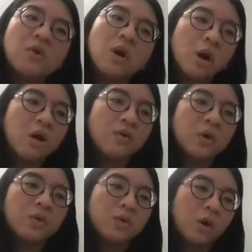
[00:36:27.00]
For
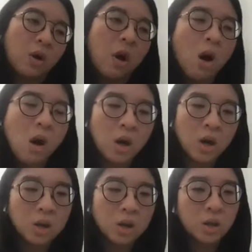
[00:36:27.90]
Harvard, there
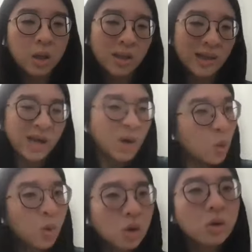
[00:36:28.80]
are like a
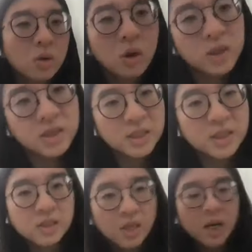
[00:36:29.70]
core
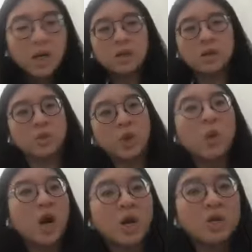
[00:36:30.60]
courses that
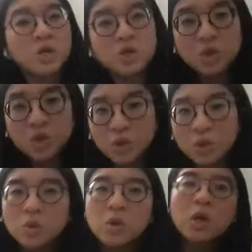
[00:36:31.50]
required you to
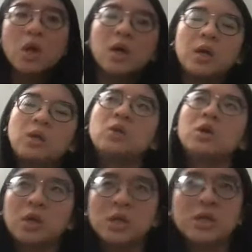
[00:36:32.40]
do, and
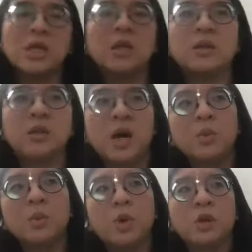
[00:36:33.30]
you're gonna take
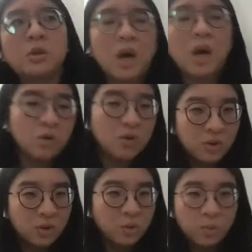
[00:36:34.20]
that with
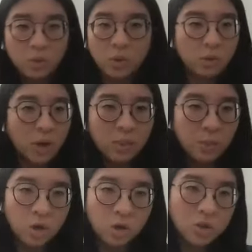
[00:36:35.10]
other
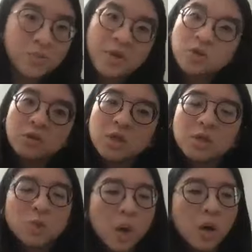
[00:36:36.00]
program, other
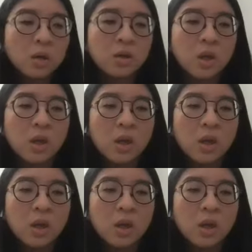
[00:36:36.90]
specialty as well.